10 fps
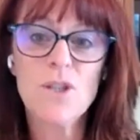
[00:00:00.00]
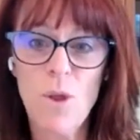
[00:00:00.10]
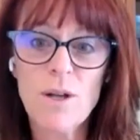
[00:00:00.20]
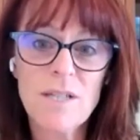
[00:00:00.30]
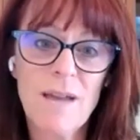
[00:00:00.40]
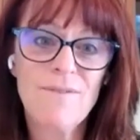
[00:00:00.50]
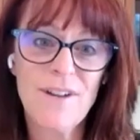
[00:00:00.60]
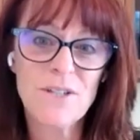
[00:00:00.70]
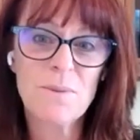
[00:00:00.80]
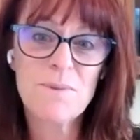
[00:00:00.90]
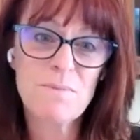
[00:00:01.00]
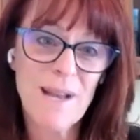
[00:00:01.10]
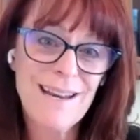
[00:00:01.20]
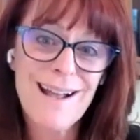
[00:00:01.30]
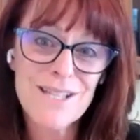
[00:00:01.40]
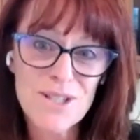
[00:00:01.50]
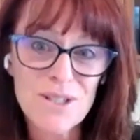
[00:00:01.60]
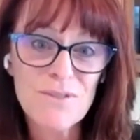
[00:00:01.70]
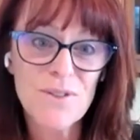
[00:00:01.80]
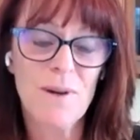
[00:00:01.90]
longtime friendships might not
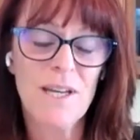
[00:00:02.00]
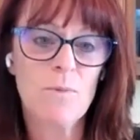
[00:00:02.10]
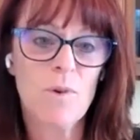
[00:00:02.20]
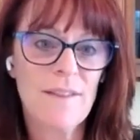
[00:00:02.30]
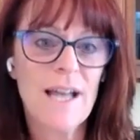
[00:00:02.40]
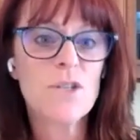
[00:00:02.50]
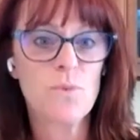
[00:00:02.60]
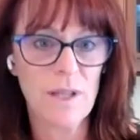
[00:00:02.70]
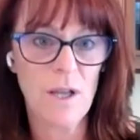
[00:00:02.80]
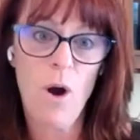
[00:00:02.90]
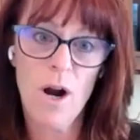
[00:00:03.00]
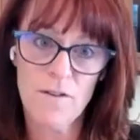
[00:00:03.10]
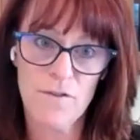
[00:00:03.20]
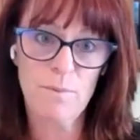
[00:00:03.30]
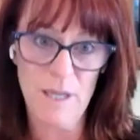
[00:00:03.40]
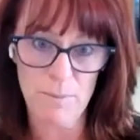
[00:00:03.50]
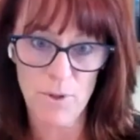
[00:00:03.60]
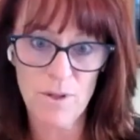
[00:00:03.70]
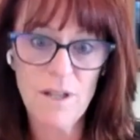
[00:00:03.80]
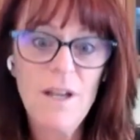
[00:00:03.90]
serve you anymore. And that's really hard for
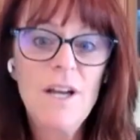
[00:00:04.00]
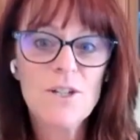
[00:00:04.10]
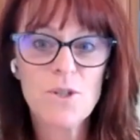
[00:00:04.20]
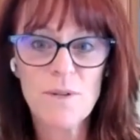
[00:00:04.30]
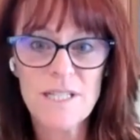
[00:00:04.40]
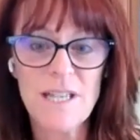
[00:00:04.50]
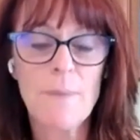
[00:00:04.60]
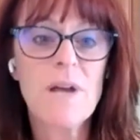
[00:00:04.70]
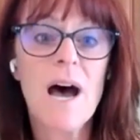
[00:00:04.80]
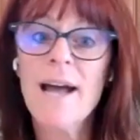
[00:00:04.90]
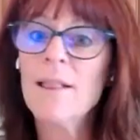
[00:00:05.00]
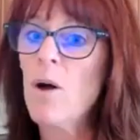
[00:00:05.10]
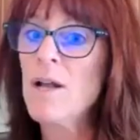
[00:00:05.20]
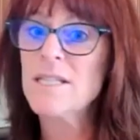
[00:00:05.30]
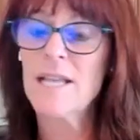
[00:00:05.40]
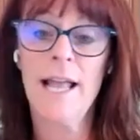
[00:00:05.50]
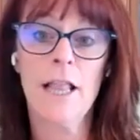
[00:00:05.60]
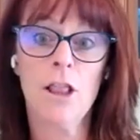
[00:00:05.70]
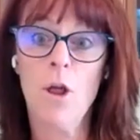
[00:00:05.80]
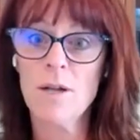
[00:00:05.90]
people to accept. I lost a
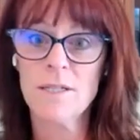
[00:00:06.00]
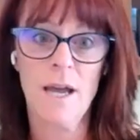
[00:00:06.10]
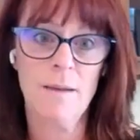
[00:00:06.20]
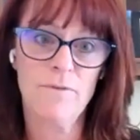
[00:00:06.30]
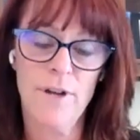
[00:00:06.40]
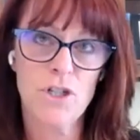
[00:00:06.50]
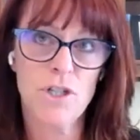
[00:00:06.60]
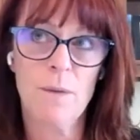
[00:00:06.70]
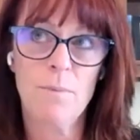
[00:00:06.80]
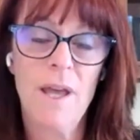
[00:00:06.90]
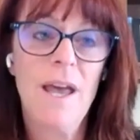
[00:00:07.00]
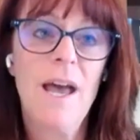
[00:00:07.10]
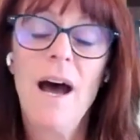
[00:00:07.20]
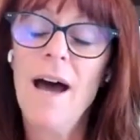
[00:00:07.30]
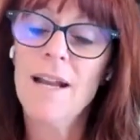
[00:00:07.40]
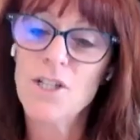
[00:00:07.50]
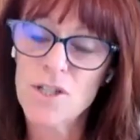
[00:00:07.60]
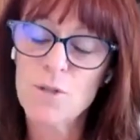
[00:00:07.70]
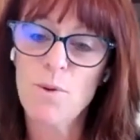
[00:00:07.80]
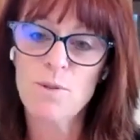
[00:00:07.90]
longtime friendship and I
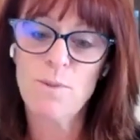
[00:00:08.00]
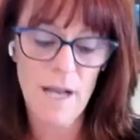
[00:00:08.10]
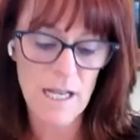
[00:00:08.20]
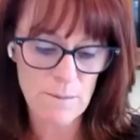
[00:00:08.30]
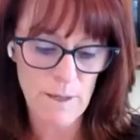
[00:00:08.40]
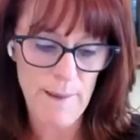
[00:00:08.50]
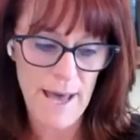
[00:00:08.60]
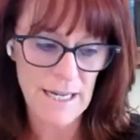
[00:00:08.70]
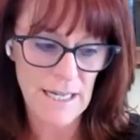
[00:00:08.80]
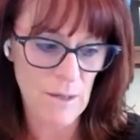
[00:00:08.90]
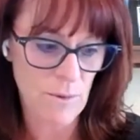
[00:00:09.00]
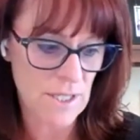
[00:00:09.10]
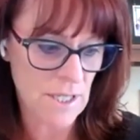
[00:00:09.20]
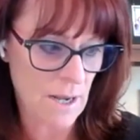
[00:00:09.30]
just spoke to my husband about it. It was